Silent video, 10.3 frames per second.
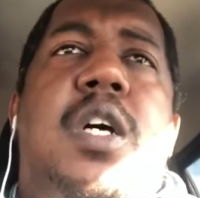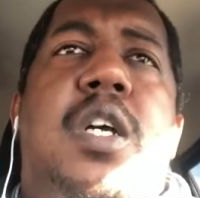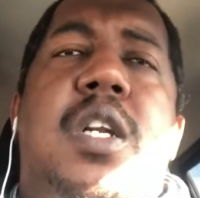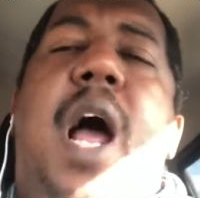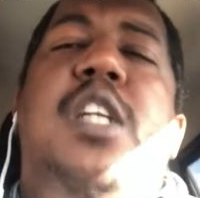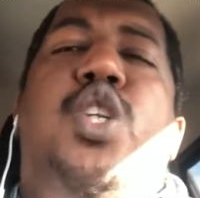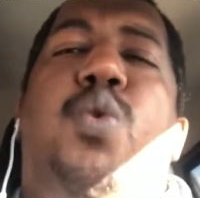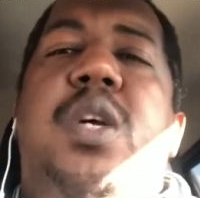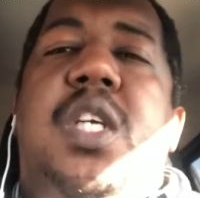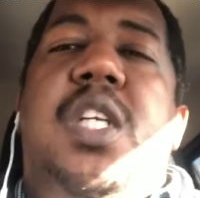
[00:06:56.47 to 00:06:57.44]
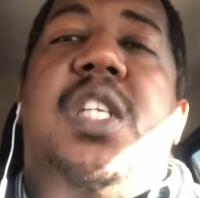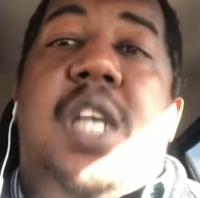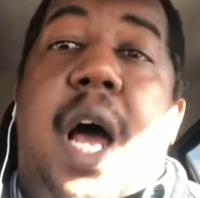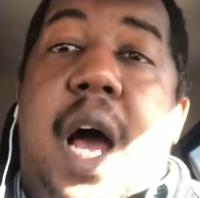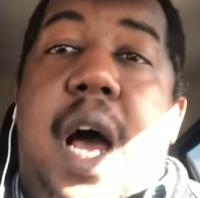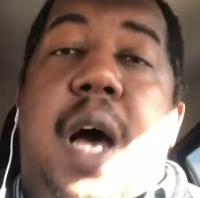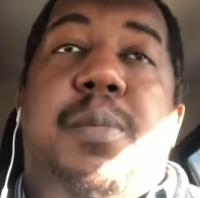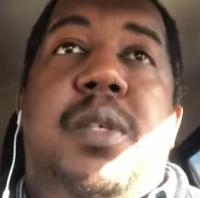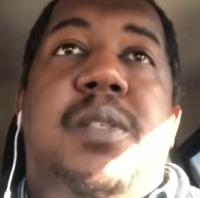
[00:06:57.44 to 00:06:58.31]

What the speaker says: not doing your job,